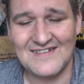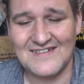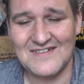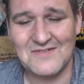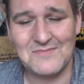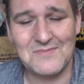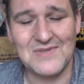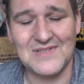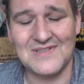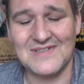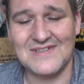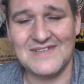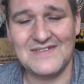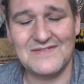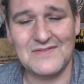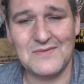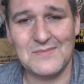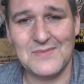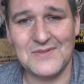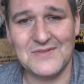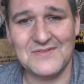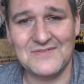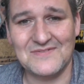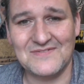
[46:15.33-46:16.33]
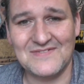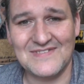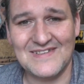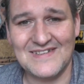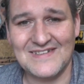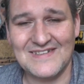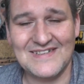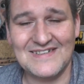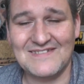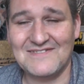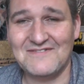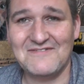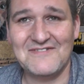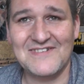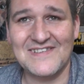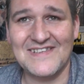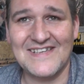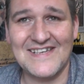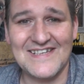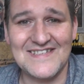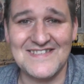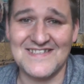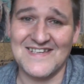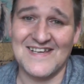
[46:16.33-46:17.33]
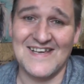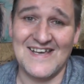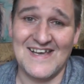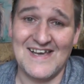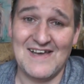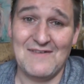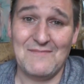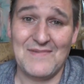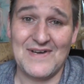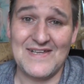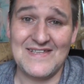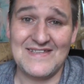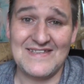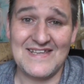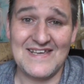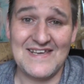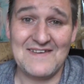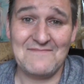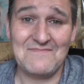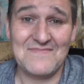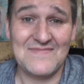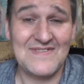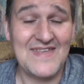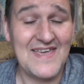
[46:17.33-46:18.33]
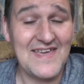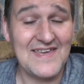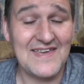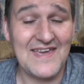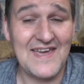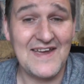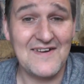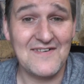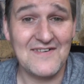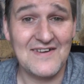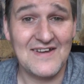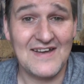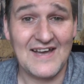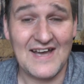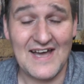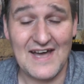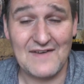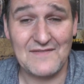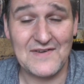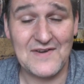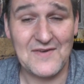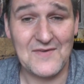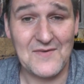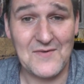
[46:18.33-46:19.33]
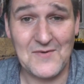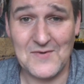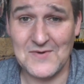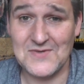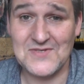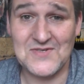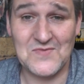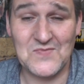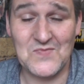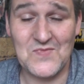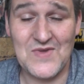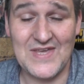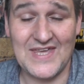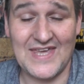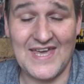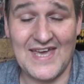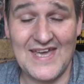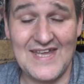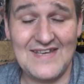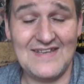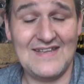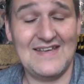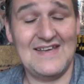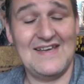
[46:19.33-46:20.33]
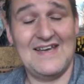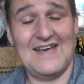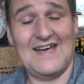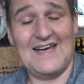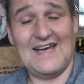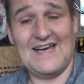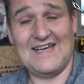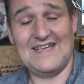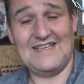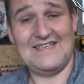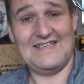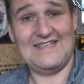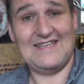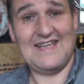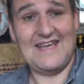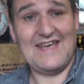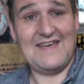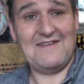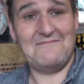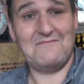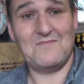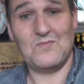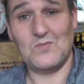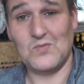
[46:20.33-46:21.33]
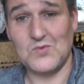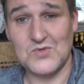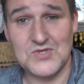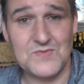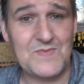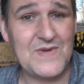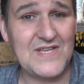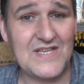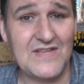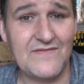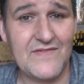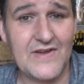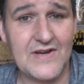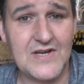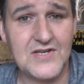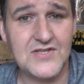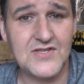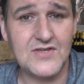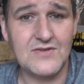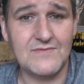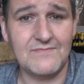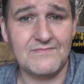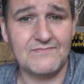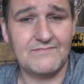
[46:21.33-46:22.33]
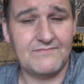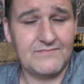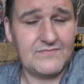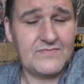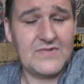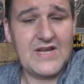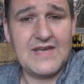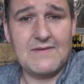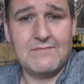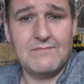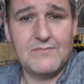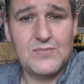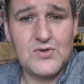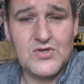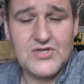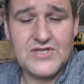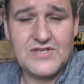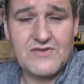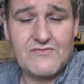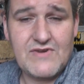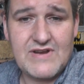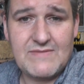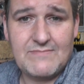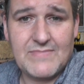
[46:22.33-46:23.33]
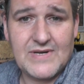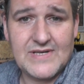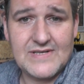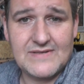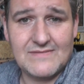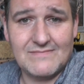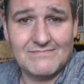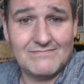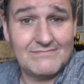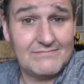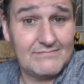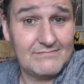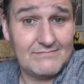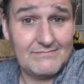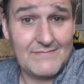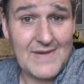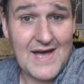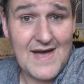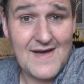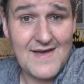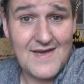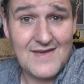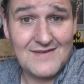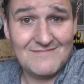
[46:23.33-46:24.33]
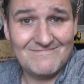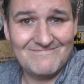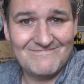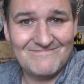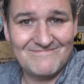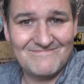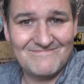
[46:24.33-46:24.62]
unbelievable. It really is. But take care. Have an awesome weekend. And we'll speak to you very soon. Right, pushing the red button. Bye.